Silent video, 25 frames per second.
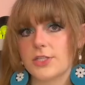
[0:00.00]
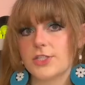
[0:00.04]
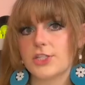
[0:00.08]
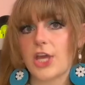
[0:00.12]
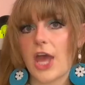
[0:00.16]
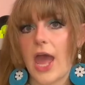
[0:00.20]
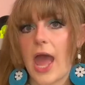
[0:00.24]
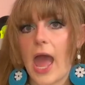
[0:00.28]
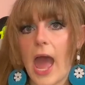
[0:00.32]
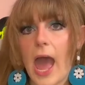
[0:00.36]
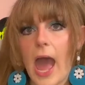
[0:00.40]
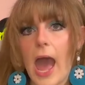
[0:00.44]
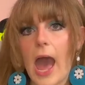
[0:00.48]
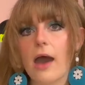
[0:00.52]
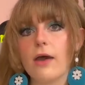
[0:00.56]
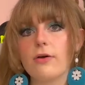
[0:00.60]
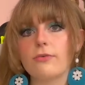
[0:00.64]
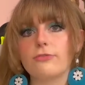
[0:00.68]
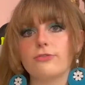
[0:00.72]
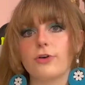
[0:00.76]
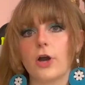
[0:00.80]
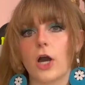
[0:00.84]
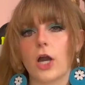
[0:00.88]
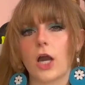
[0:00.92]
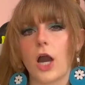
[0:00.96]
to
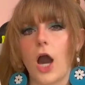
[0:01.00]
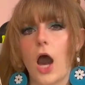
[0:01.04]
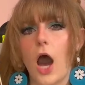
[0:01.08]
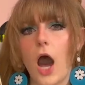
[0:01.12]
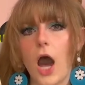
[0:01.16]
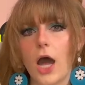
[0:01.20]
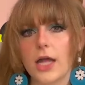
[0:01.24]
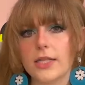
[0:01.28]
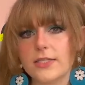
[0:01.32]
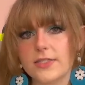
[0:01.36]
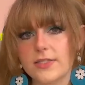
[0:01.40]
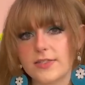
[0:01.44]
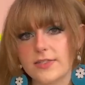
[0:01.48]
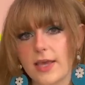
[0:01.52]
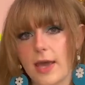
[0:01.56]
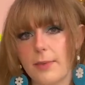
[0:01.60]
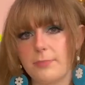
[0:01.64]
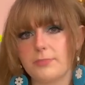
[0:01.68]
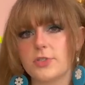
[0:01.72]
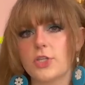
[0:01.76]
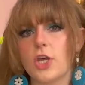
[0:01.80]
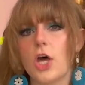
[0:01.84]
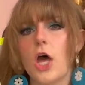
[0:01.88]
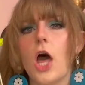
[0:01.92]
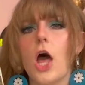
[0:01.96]
have a
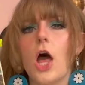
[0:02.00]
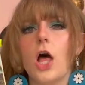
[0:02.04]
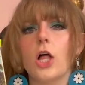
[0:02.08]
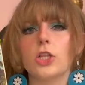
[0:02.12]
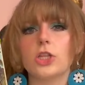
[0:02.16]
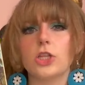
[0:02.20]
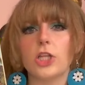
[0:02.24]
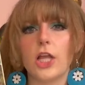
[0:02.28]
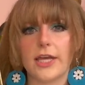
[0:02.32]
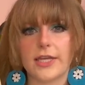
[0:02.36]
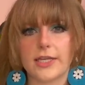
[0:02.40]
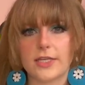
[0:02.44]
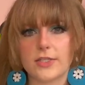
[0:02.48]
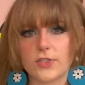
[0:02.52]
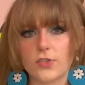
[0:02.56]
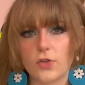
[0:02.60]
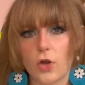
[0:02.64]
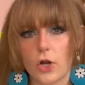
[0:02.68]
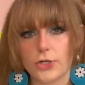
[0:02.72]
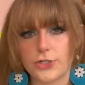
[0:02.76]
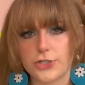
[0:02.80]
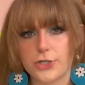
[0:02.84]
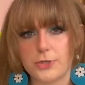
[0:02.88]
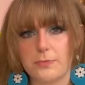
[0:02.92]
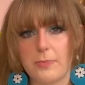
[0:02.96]
concept like
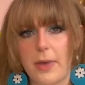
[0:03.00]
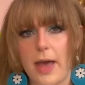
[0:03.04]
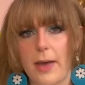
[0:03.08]
Sgt.